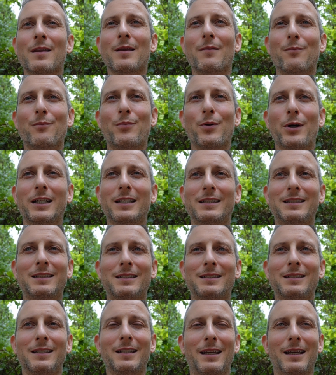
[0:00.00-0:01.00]
but
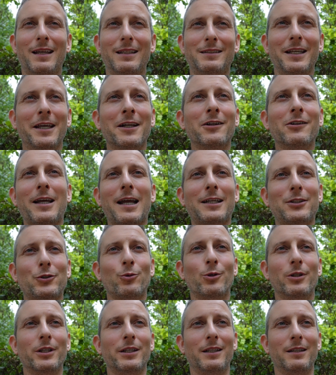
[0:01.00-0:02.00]
it's
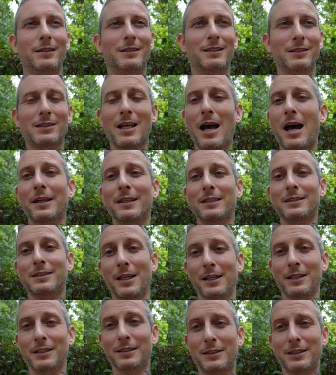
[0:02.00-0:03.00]
intellectually dishonest
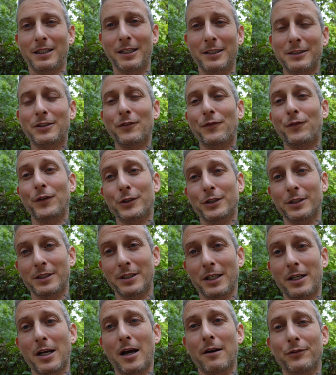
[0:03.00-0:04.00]
and it's insufficient
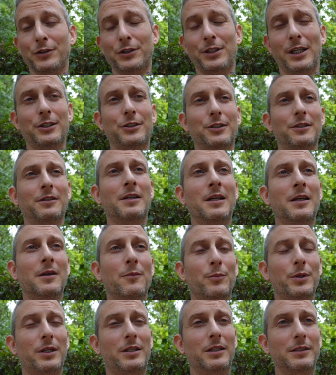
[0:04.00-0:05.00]
to the conversation,
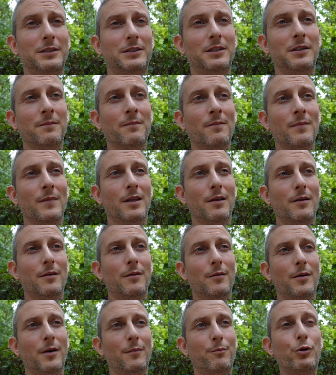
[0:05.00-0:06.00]
because
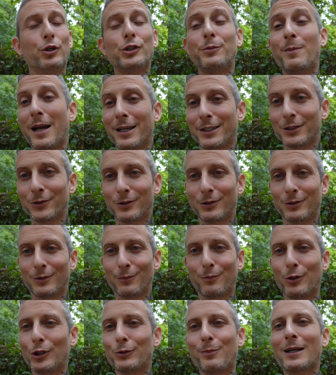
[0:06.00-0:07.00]

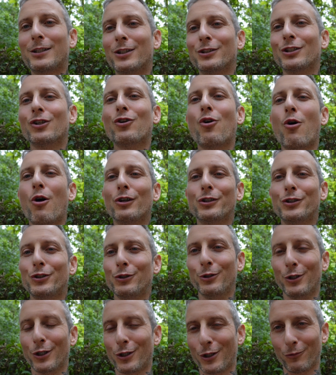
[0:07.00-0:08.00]
pushback doesn't cost
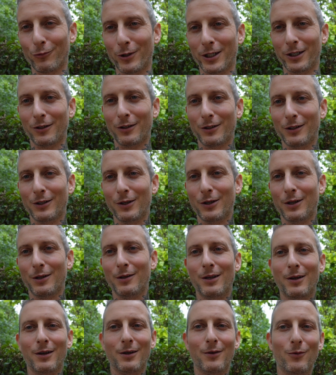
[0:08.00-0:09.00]
you your career.
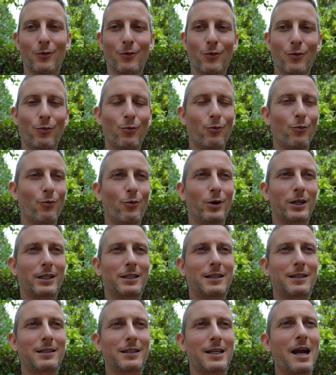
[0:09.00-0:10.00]
What
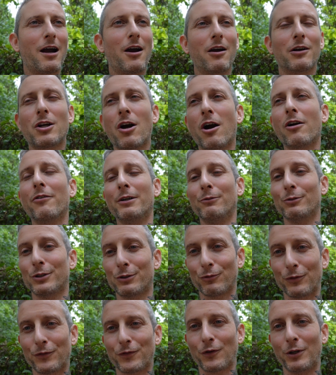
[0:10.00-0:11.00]
Kari
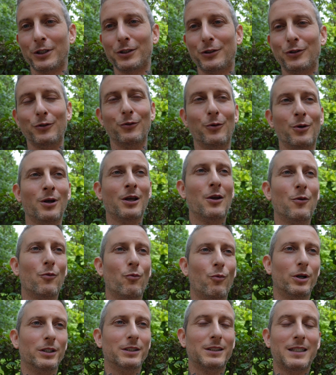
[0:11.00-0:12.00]
was referring to
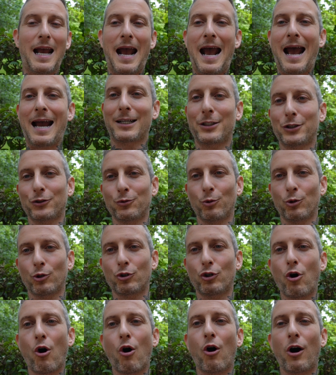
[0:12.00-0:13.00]
was actual
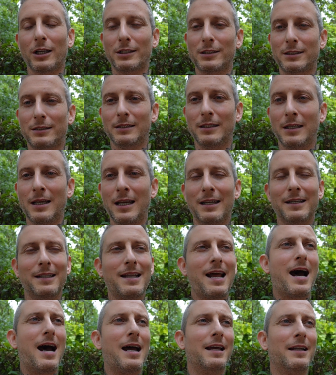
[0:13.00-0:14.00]
cost,
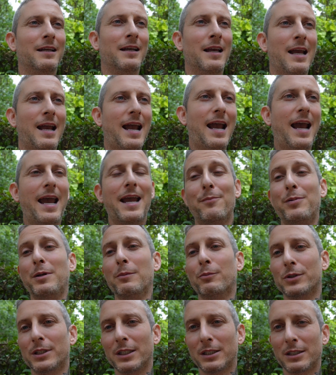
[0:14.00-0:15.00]
not, hey,
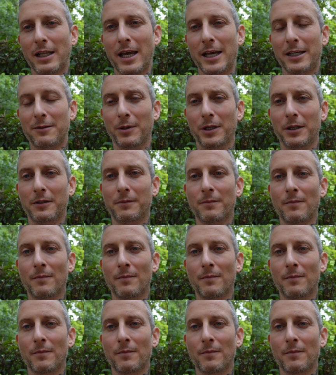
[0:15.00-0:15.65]
people dislike me.